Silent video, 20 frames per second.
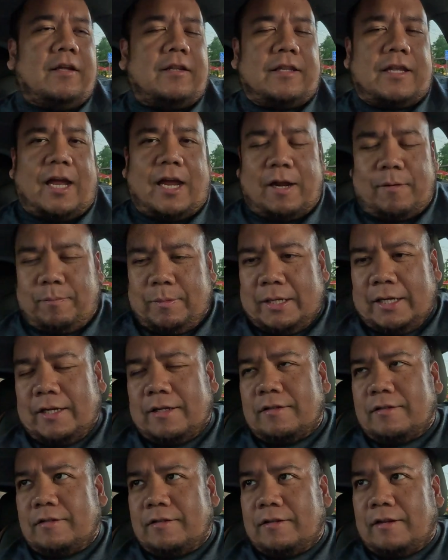That
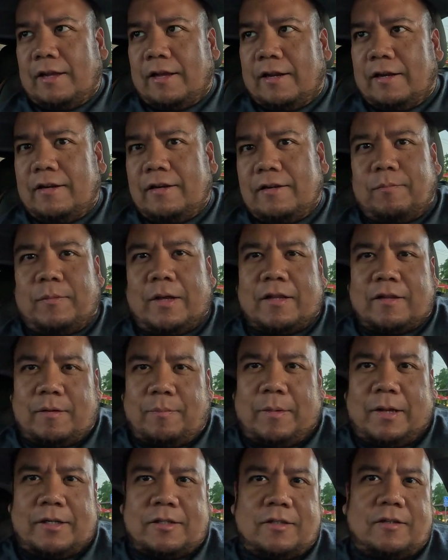being said, as I
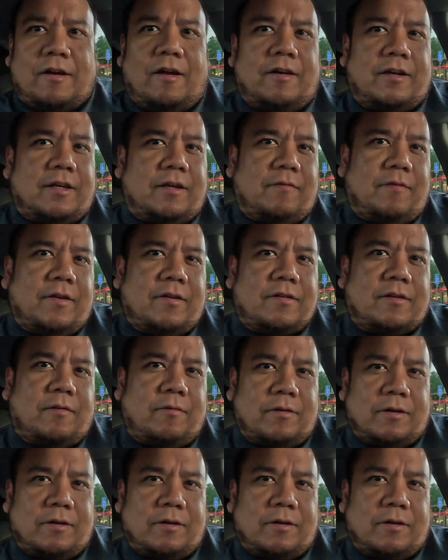mentioned on the Envista,